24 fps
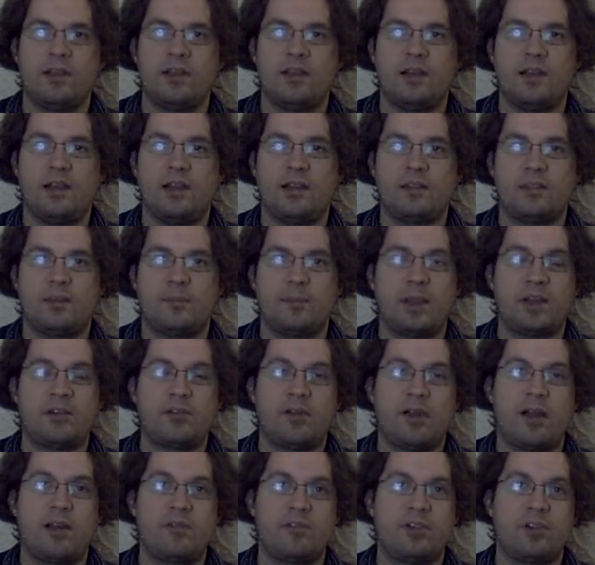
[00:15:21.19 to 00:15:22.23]
uh, the
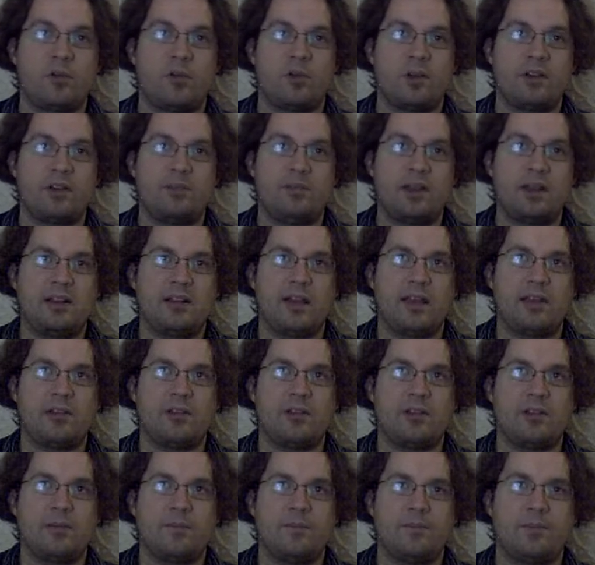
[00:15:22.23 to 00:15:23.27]
better off you're going to be
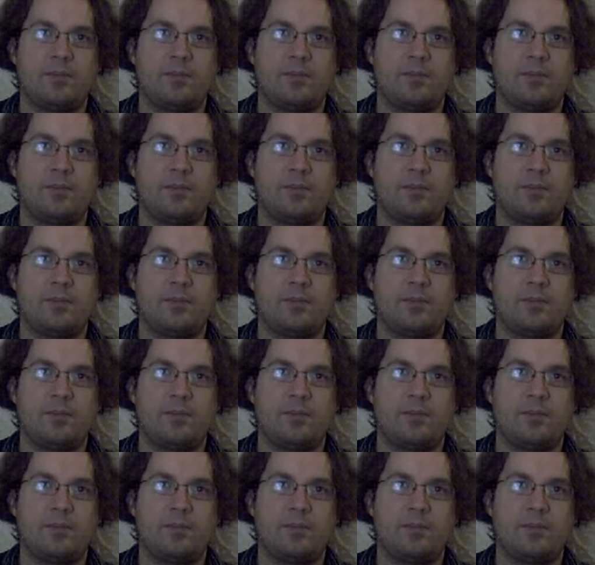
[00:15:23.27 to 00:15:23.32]
later.